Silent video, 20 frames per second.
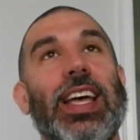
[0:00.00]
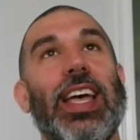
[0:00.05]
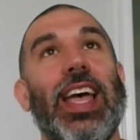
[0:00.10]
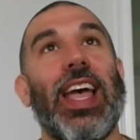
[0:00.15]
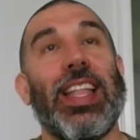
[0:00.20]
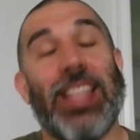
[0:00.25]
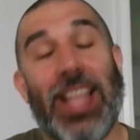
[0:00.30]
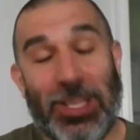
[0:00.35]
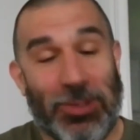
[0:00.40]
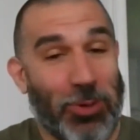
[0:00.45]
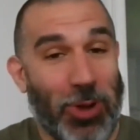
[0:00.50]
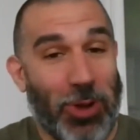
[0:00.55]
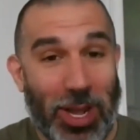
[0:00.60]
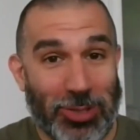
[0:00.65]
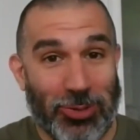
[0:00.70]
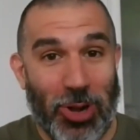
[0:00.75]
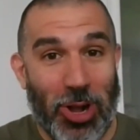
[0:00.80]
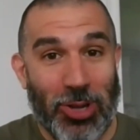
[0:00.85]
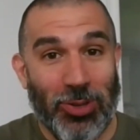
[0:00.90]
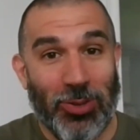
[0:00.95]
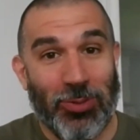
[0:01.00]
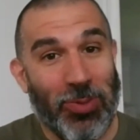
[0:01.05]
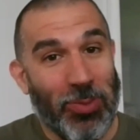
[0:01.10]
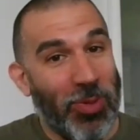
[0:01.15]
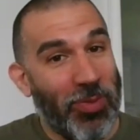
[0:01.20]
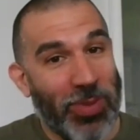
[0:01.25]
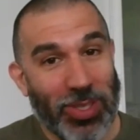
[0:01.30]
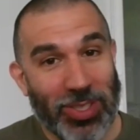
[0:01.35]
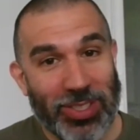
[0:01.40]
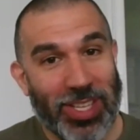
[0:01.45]
And that's where I struggle from a
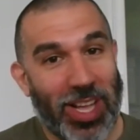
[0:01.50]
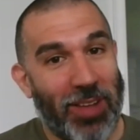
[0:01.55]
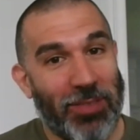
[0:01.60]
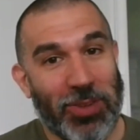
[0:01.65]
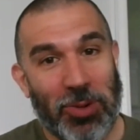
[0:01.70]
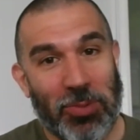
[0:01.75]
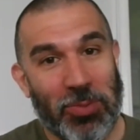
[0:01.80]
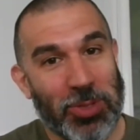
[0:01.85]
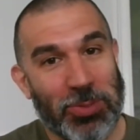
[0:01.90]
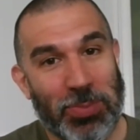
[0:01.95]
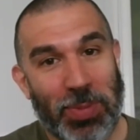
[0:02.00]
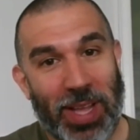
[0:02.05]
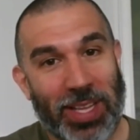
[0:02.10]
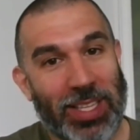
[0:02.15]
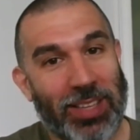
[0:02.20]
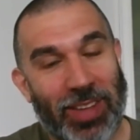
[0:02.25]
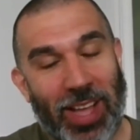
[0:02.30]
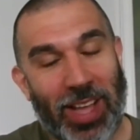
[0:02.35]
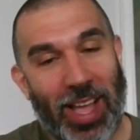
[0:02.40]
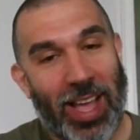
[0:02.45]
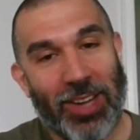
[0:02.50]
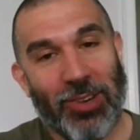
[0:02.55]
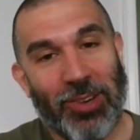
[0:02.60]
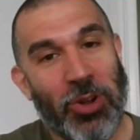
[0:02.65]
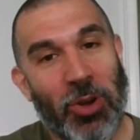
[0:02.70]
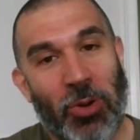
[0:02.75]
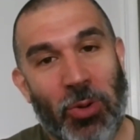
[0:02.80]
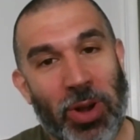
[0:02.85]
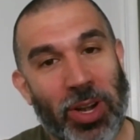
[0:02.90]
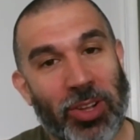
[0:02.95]
philosophical perspective. I don't
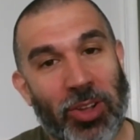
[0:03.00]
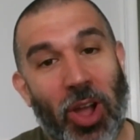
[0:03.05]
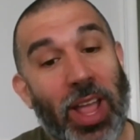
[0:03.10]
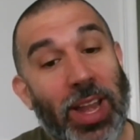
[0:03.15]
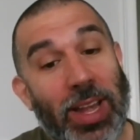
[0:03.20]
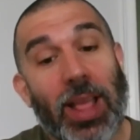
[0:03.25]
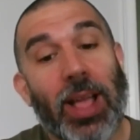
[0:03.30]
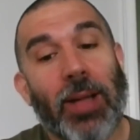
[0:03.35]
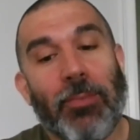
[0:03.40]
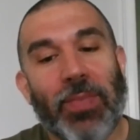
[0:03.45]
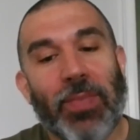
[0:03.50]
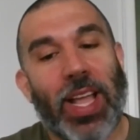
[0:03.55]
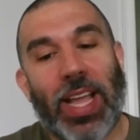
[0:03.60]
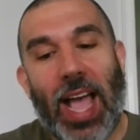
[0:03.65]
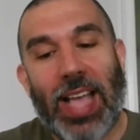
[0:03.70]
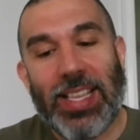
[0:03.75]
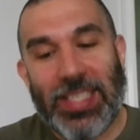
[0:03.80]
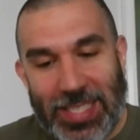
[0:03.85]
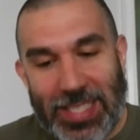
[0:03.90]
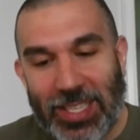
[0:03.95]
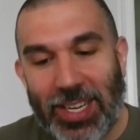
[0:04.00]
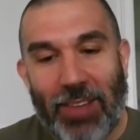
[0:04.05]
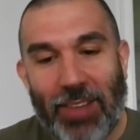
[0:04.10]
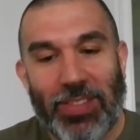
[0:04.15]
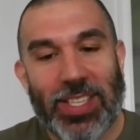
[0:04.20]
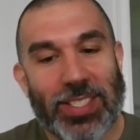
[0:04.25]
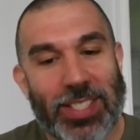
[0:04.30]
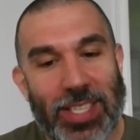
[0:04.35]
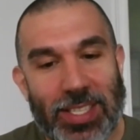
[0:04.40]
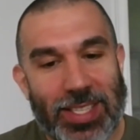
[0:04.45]
know where to go. Like, I still have
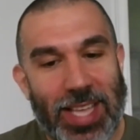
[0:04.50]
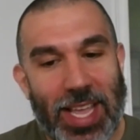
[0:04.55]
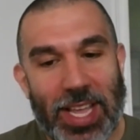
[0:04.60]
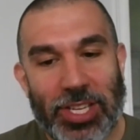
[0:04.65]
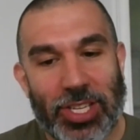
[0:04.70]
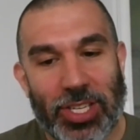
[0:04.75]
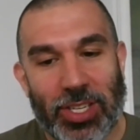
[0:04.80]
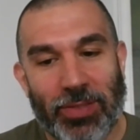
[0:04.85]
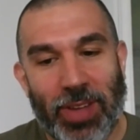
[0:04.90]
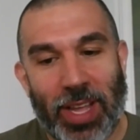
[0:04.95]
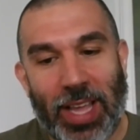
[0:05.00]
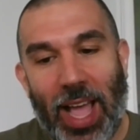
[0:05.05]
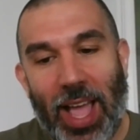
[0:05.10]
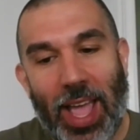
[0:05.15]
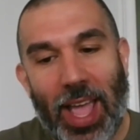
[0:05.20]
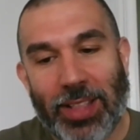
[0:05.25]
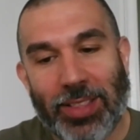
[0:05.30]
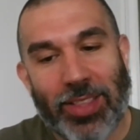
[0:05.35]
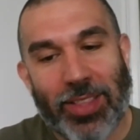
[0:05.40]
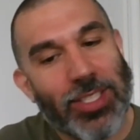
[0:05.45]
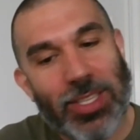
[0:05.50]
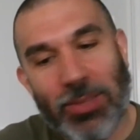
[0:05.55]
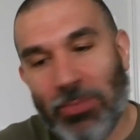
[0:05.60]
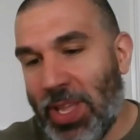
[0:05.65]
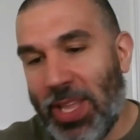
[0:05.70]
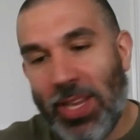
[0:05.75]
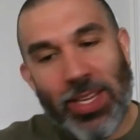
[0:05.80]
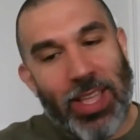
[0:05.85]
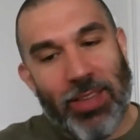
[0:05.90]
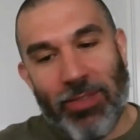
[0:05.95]
this sensation of, like, it doesn't
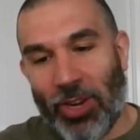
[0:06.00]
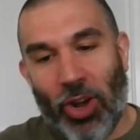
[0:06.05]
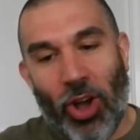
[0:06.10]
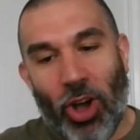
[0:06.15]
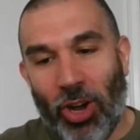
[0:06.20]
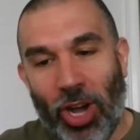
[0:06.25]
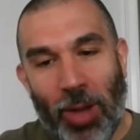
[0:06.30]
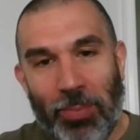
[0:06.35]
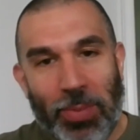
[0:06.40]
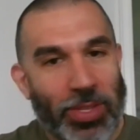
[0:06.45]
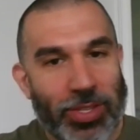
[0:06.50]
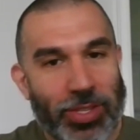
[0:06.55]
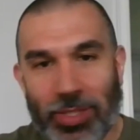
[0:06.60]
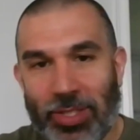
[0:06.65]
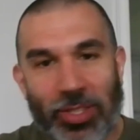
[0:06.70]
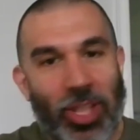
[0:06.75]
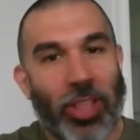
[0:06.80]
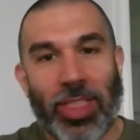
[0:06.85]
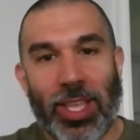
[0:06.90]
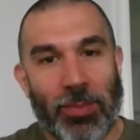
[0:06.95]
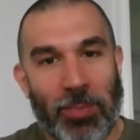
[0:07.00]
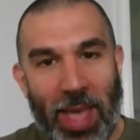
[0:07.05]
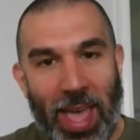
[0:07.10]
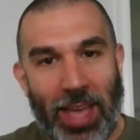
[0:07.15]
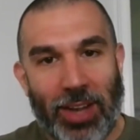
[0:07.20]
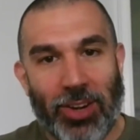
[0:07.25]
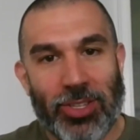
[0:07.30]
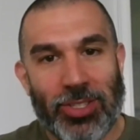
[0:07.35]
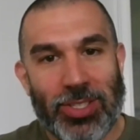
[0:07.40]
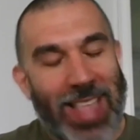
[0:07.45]
mean give it all up and just nothing
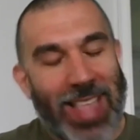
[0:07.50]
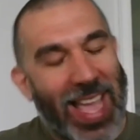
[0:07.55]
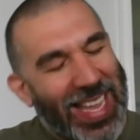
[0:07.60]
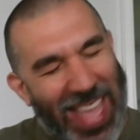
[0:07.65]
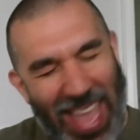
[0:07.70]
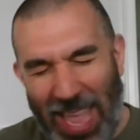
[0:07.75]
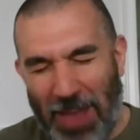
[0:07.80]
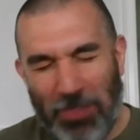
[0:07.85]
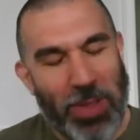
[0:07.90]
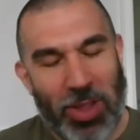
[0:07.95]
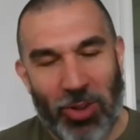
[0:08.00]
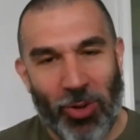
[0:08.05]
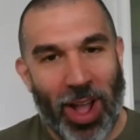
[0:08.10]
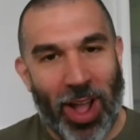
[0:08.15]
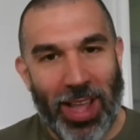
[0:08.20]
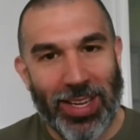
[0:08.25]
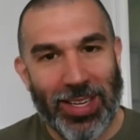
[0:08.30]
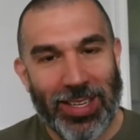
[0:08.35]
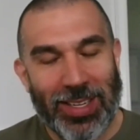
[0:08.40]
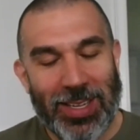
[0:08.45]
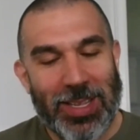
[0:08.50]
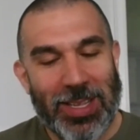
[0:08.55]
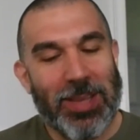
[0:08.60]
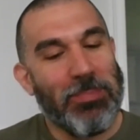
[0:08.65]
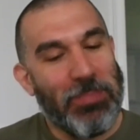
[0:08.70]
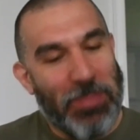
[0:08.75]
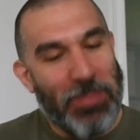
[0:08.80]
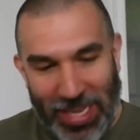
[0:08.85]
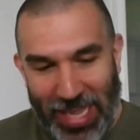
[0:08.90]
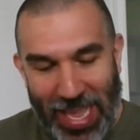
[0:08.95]
matters. That can't be right.
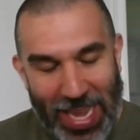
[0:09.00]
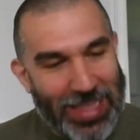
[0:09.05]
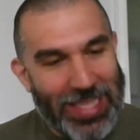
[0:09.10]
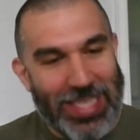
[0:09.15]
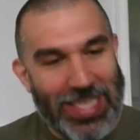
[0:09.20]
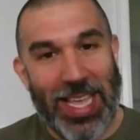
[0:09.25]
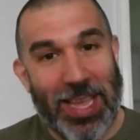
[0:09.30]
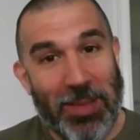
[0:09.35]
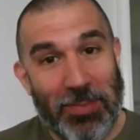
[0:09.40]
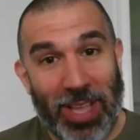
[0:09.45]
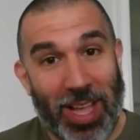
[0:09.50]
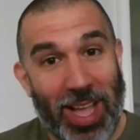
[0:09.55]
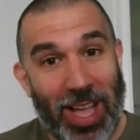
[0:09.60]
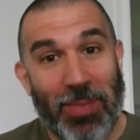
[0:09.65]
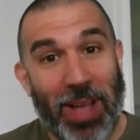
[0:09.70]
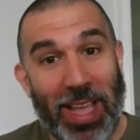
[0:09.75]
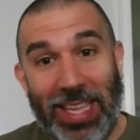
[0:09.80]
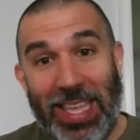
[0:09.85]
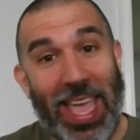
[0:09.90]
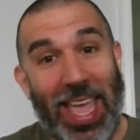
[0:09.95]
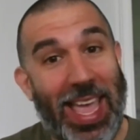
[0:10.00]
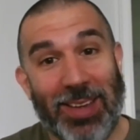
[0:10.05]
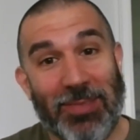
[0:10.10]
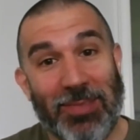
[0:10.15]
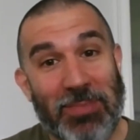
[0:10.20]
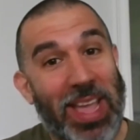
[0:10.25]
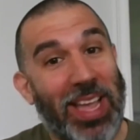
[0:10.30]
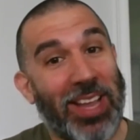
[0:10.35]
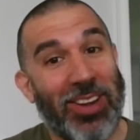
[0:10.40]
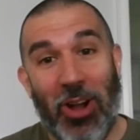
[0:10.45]
But again, at the same time, I can't
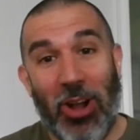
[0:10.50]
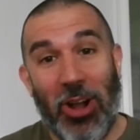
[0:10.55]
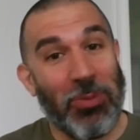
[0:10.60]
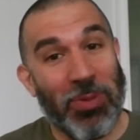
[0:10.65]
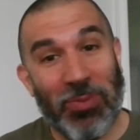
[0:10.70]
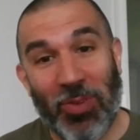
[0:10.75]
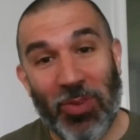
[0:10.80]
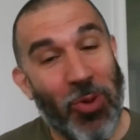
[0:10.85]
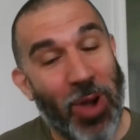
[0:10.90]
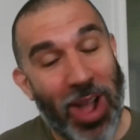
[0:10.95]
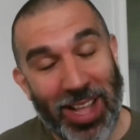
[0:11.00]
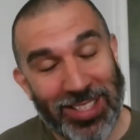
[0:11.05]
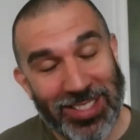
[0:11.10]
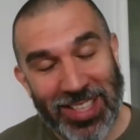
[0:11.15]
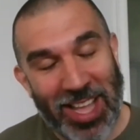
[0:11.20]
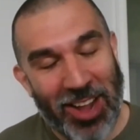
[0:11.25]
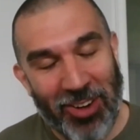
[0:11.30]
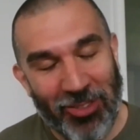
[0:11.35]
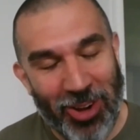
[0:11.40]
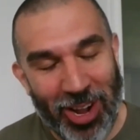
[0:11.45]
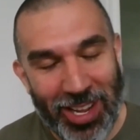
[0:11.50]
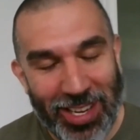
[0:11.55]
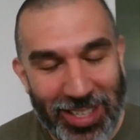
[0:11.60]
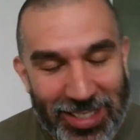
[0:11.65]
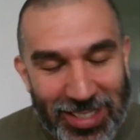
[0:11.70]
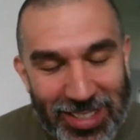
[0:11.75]
make an argument for why it's not right.